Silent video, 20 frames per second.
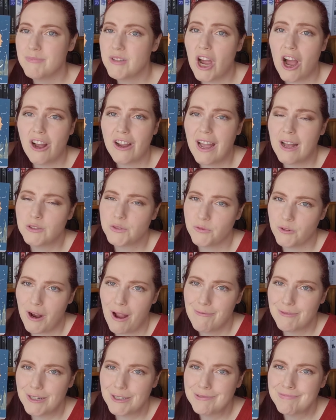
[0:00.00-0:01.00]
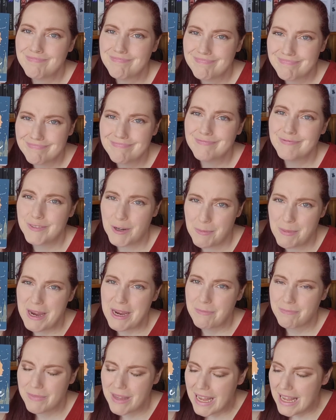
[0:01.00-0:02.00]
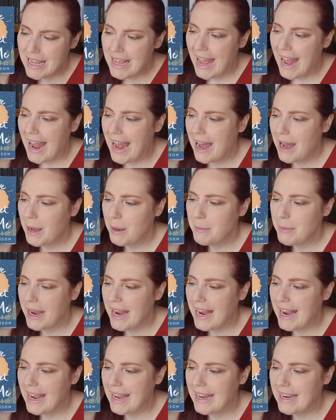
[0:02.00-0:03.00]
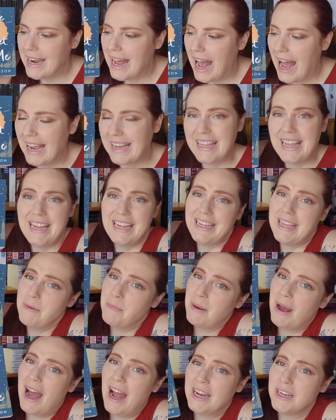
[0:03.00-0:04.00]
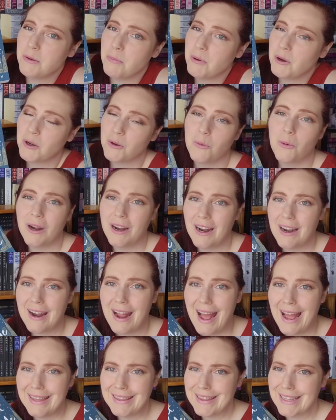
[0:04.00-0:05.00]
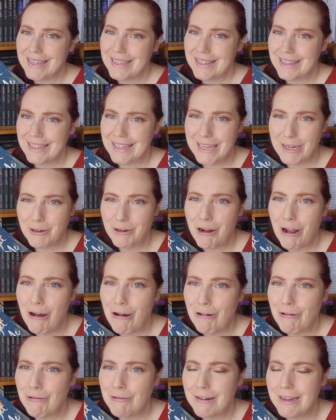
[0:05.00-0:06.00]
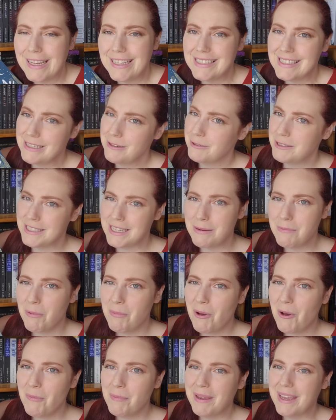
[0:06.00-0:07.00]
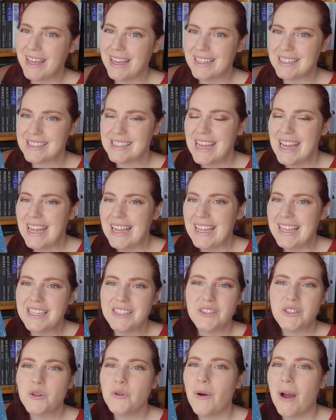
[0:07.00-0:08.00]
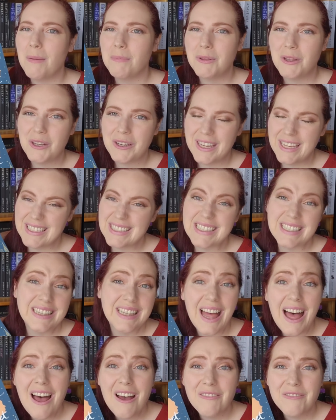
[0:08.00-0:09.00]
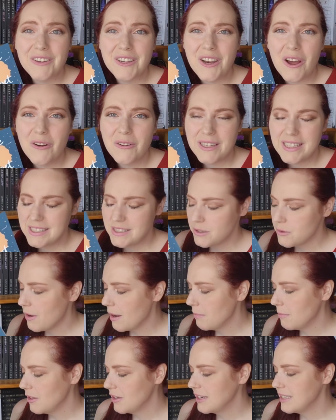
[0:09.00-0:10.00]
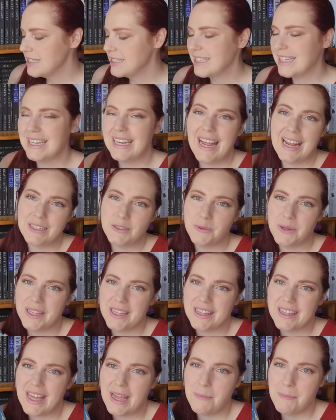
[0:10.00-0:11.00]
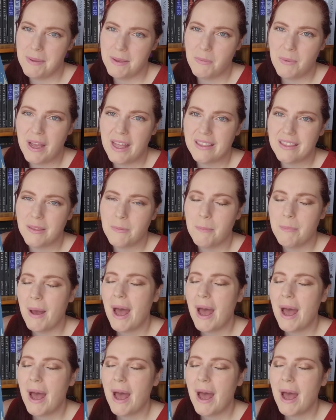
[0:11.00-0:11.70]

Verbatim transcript: Doghouse forever for me. Um, and I can't get behind a book where I think the hero is irredeemable because he's who I'm looking to love, you know, he's who I'm looking to connect with and be with.